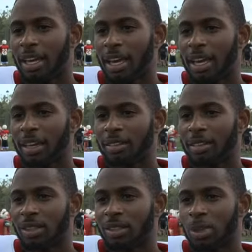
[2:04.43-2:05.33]
And
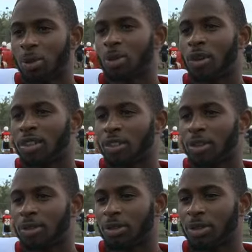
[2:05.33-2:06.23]
to prove
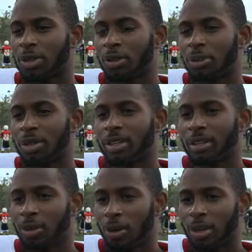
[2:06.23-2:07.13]
ourselves, you know, we beat
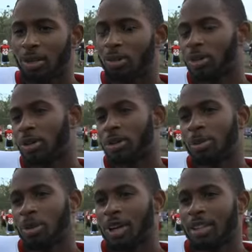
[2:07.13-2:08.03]
Concordia, who's on the
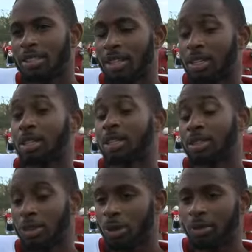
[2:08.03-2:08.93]
uprise, and a good
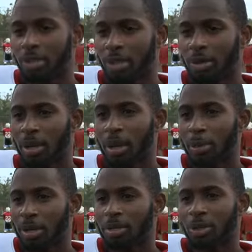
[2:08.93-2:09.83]
Hunter North team.
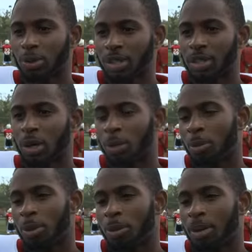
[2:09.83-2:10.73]
But to really open
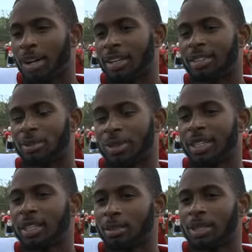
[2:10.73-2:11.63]
people's eyes, we
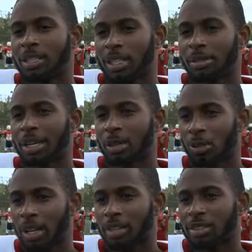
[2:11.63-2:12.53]
need to beat teams like the
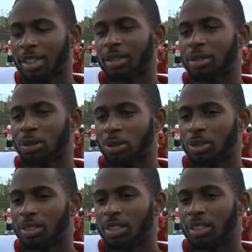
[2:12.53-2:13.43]
Dwenger, Snyder, and
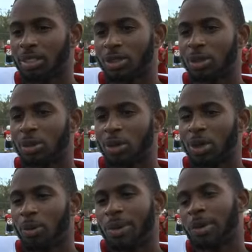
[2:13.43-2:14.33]
Luers. So
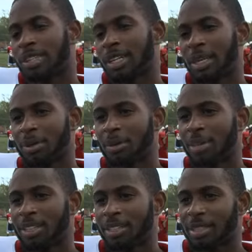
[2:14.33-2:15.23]
we always got to keep that
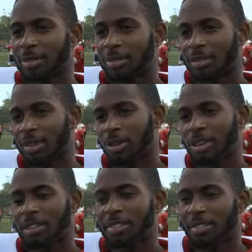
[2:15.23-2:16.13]
mindset in, in, our
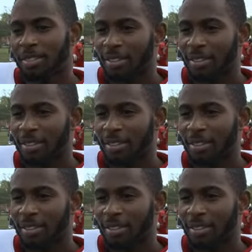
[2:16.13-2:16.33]
heads.